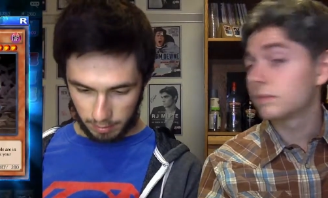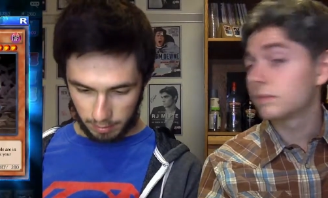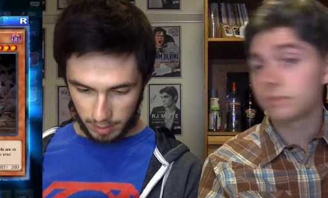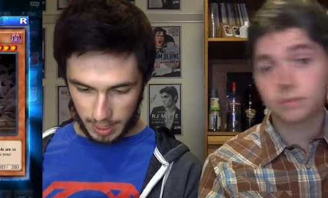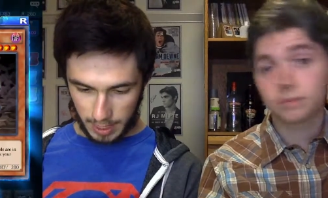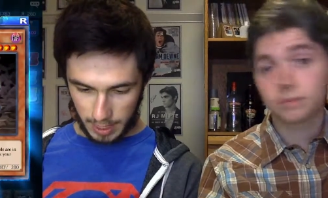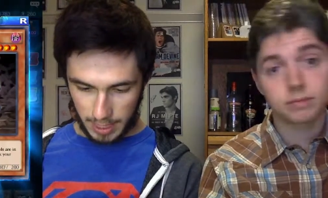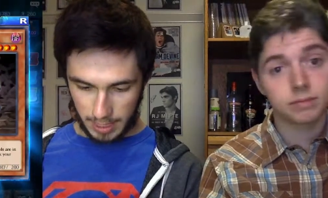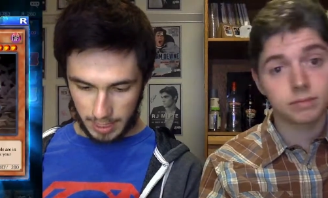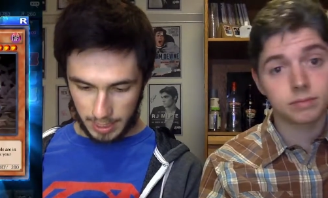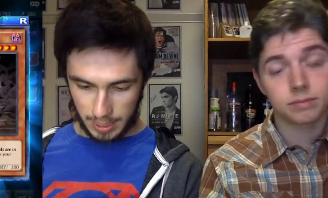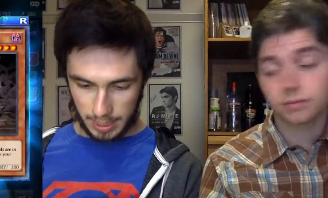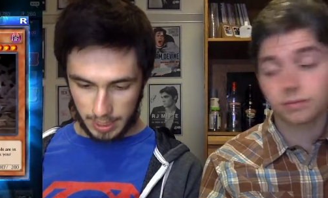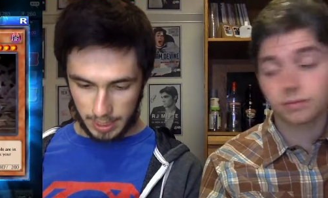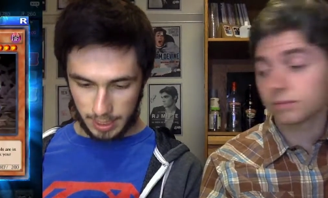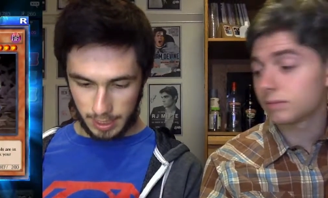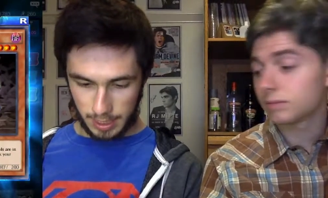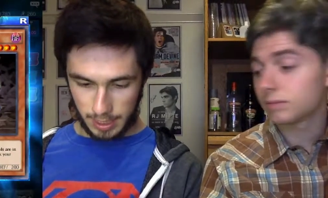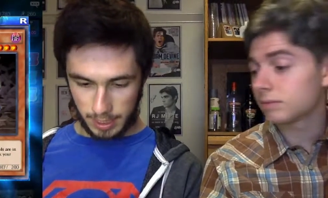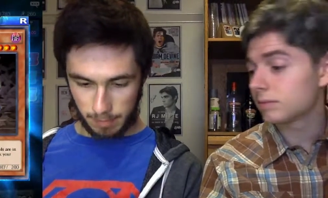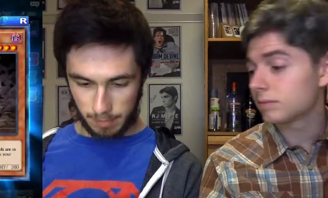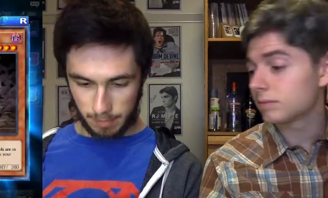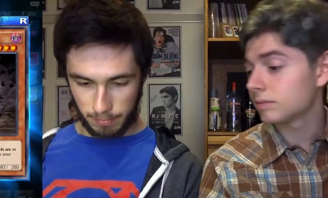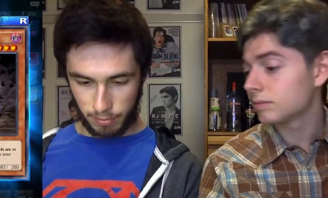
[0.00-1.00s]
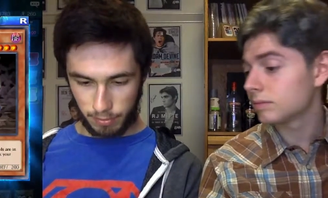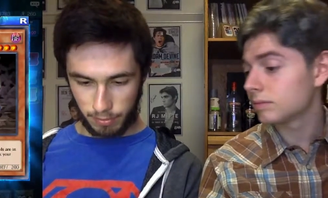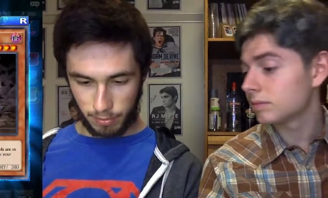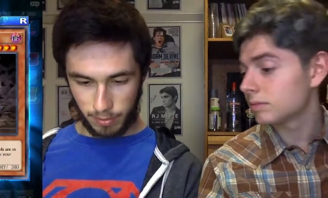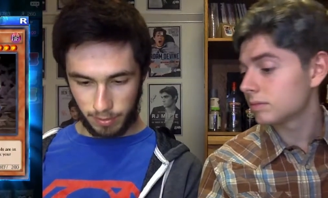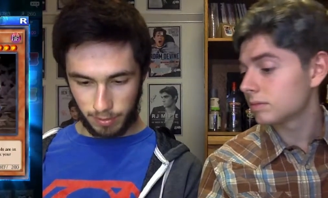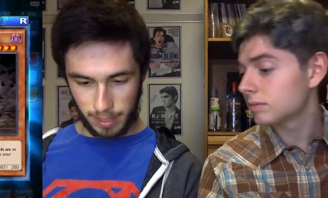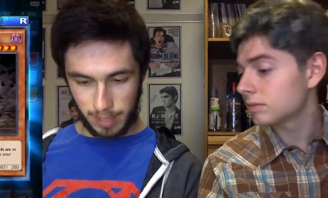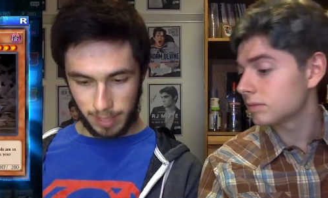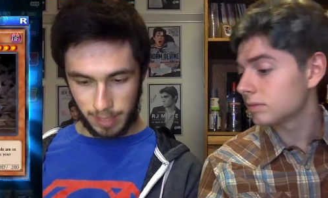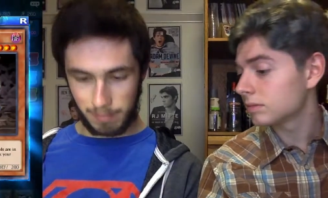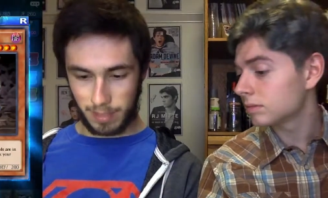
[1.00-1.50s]
Speaker 1: That is such a
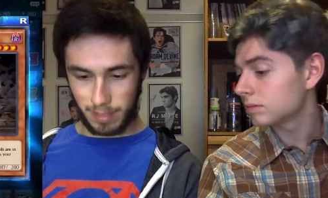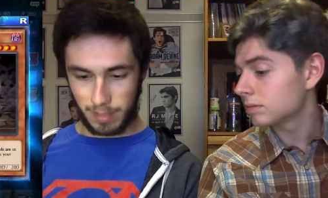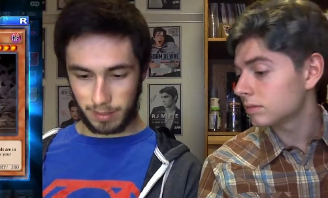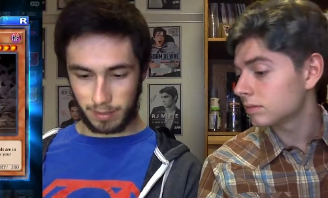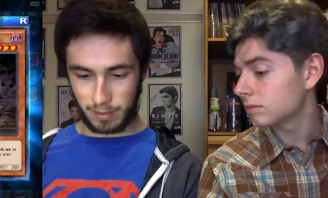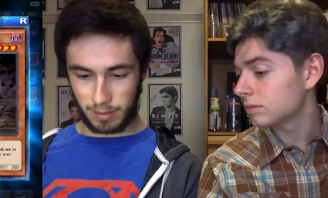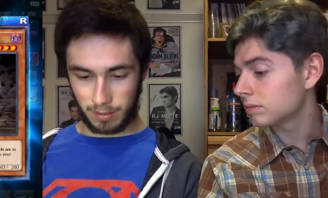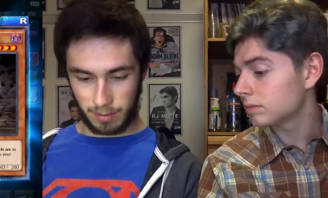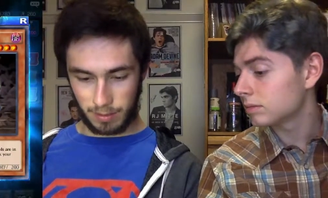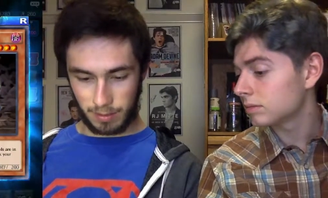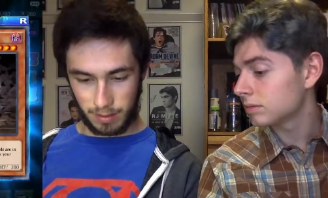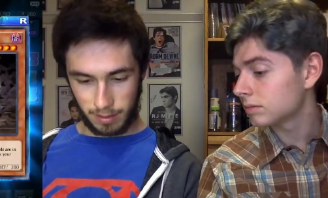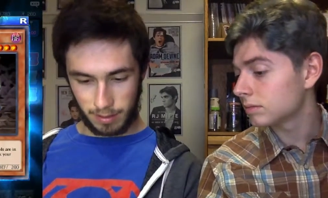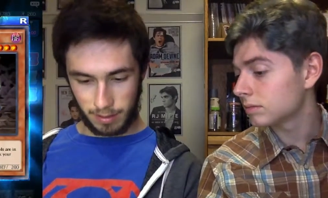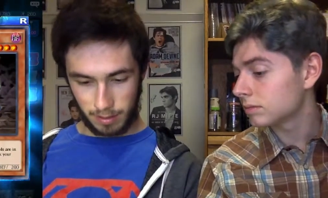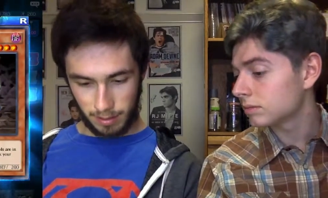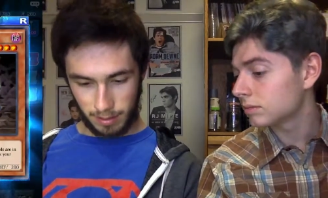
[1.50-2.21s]
pretty card.